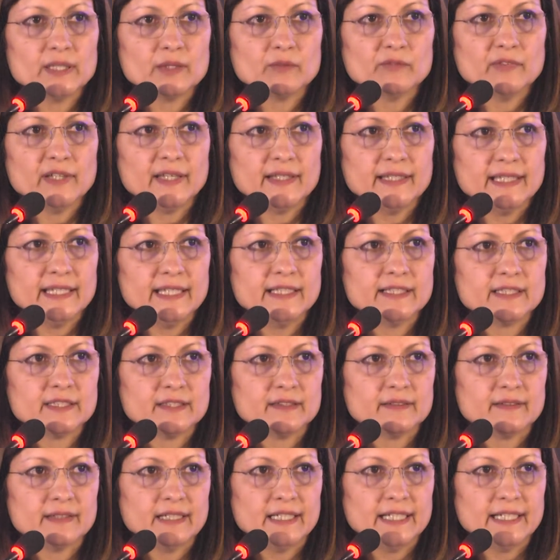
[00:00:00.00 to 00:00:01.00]
very
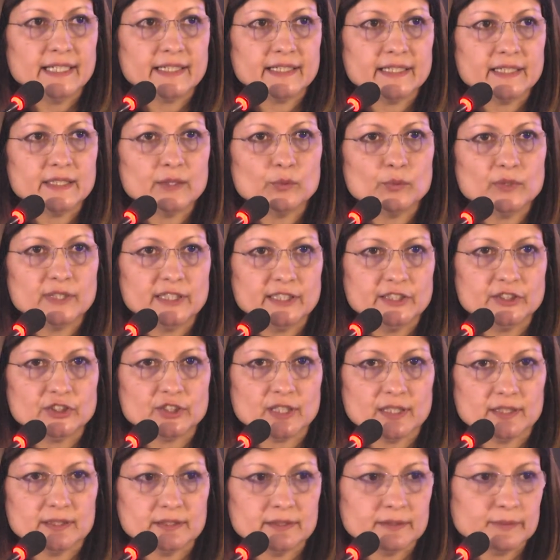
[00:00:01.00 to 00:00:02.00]
interrelated with each
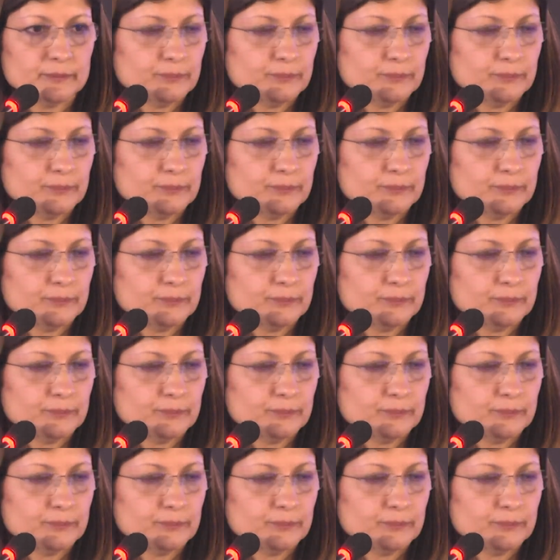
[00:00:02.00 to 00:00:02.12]
other.